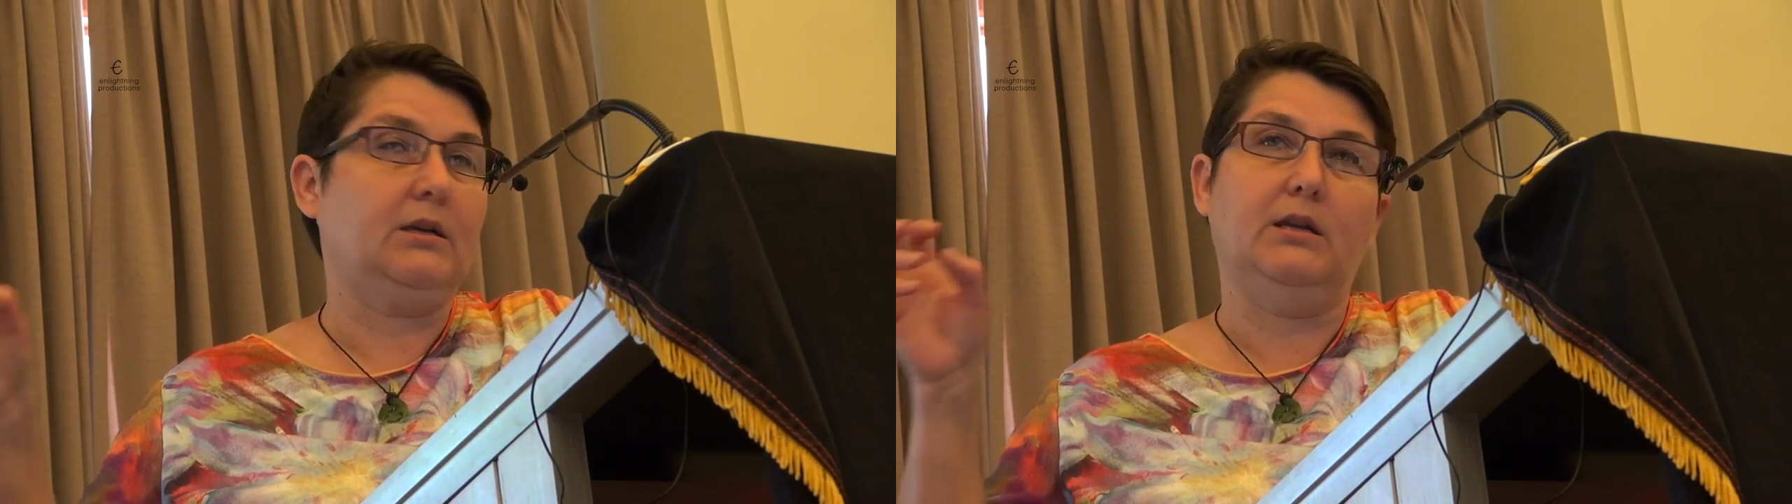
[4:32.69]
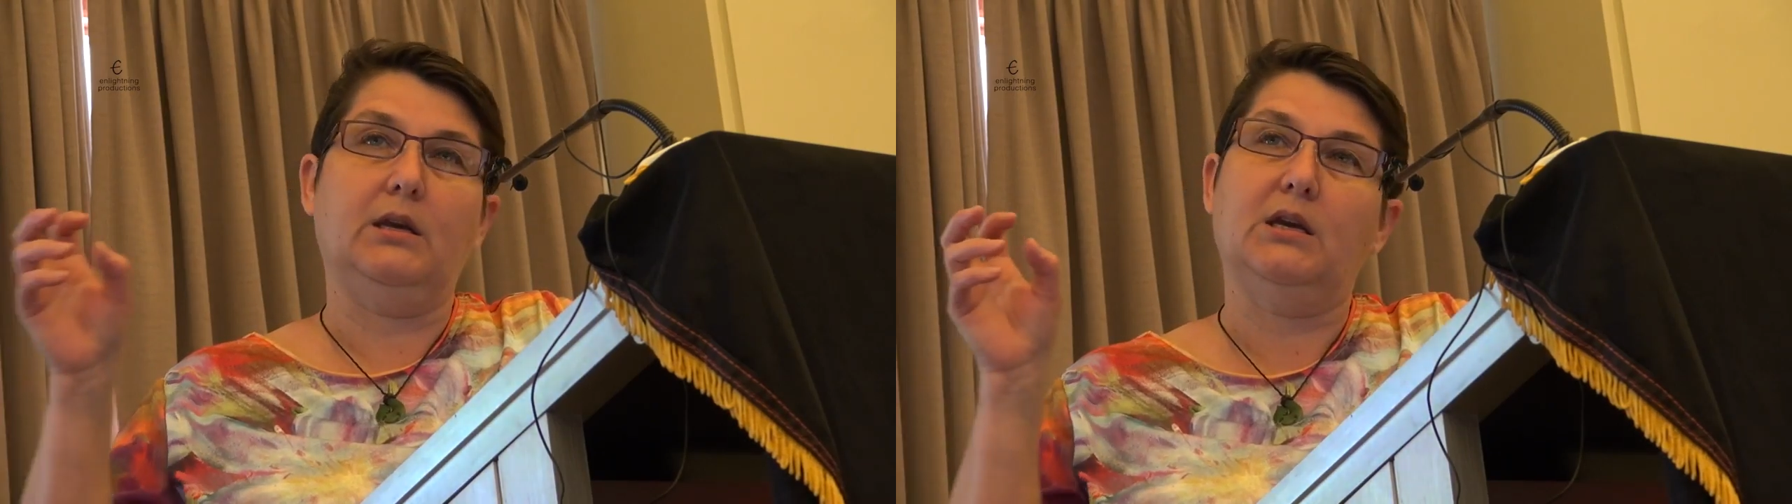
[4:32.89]

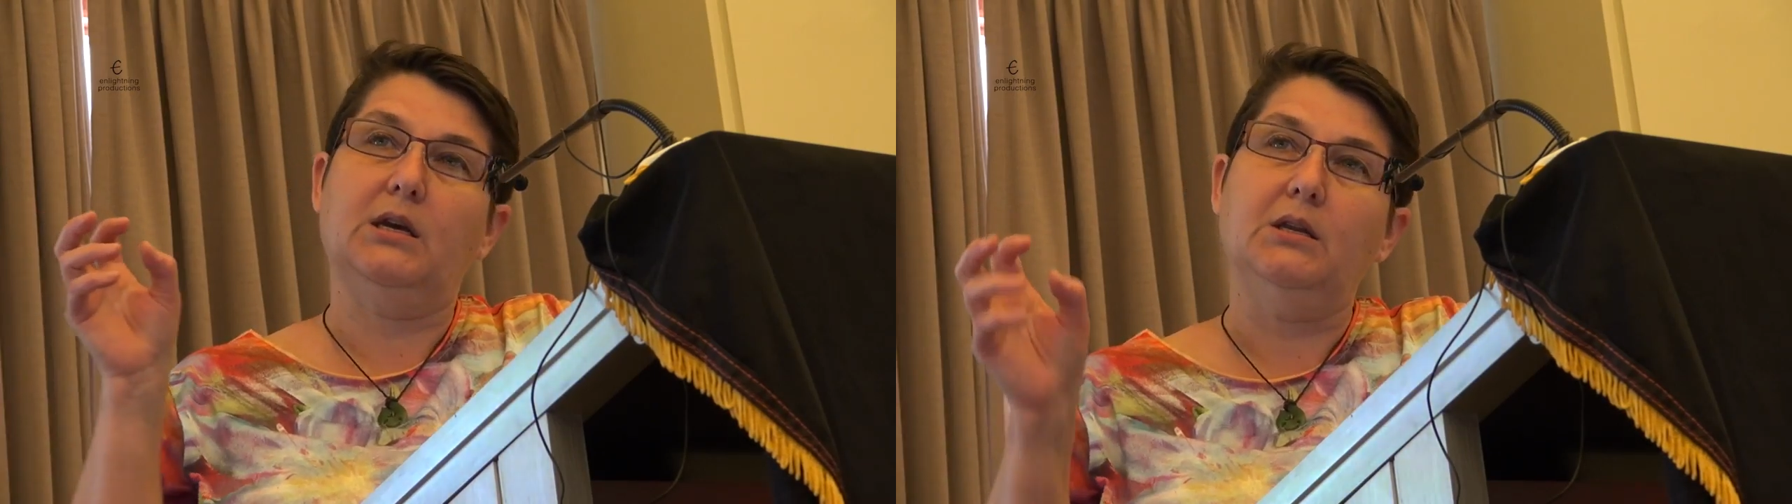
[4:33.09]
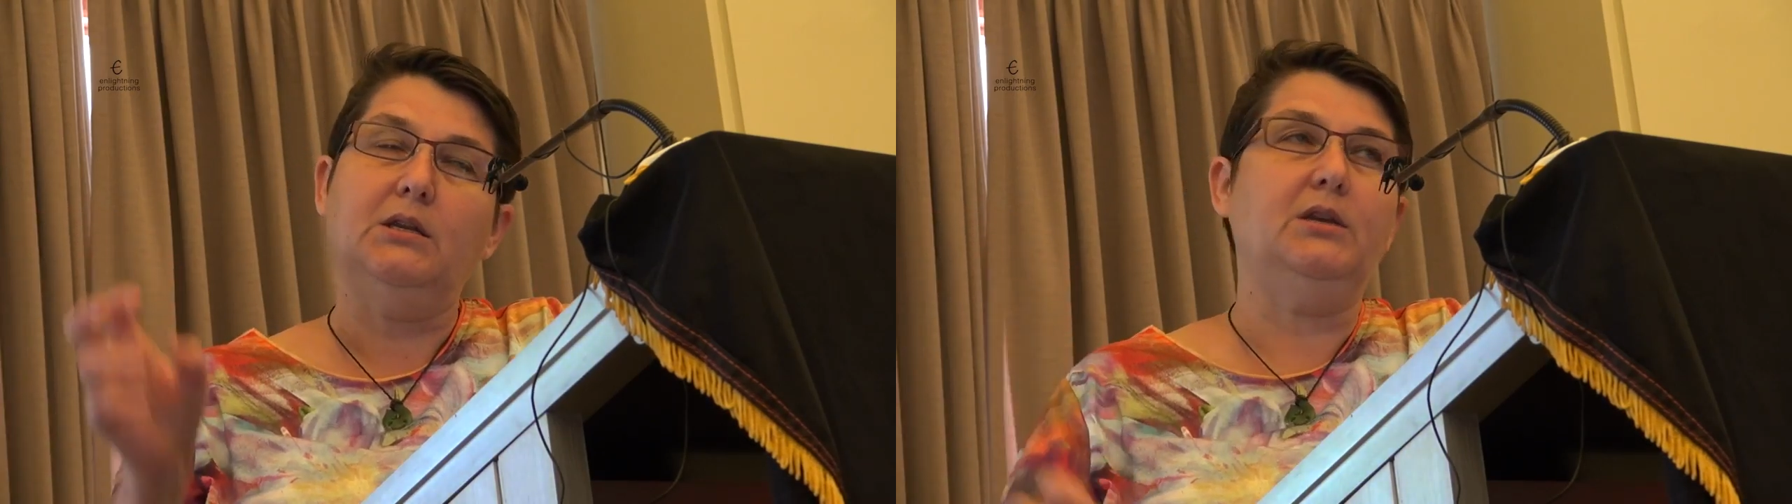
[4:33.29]
and it
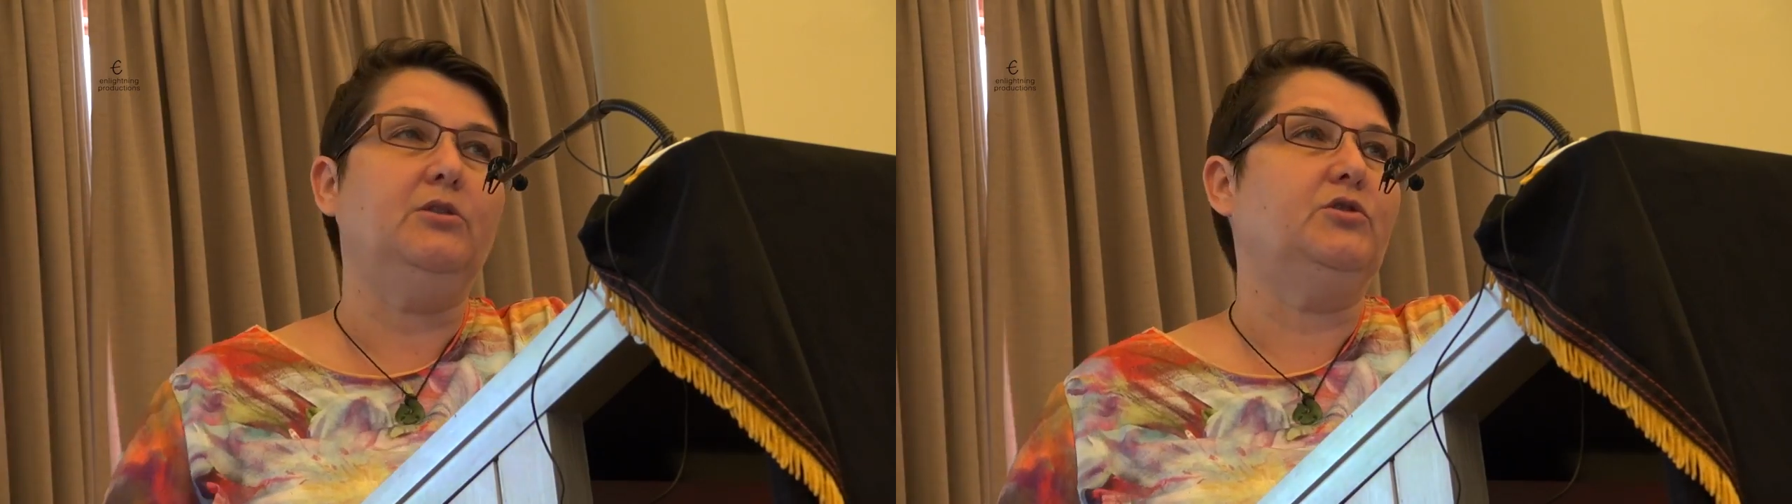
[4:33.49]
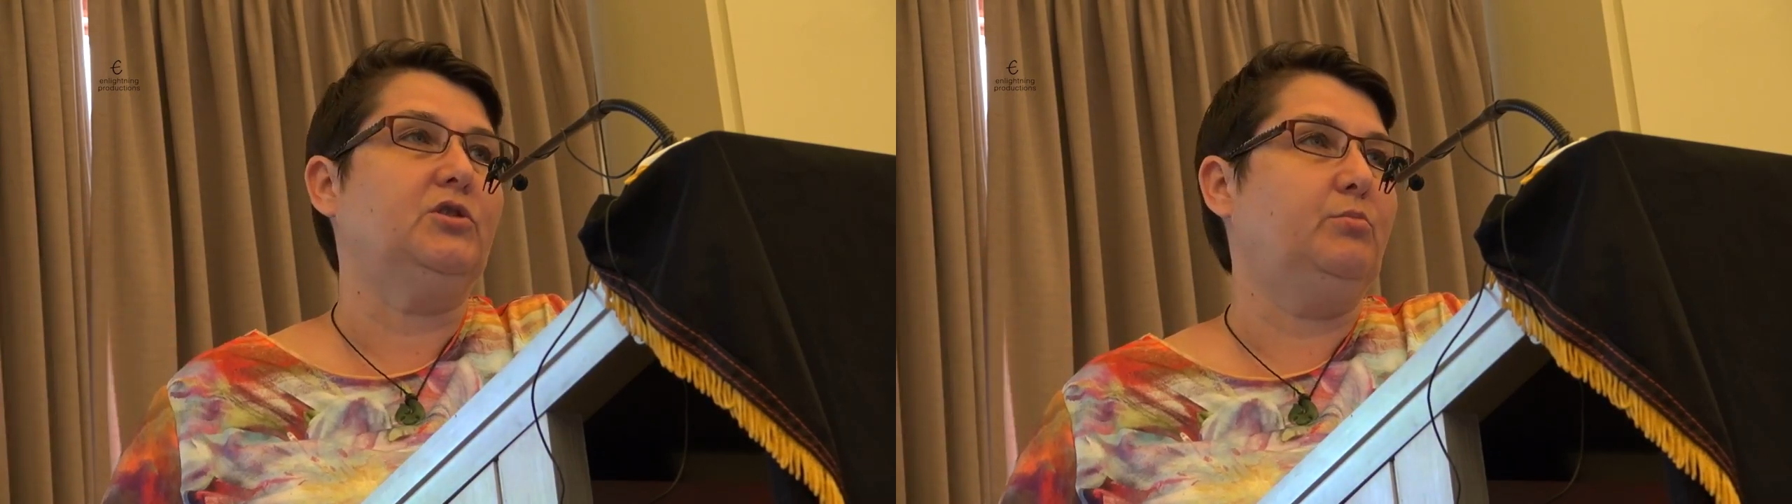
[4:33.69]
continues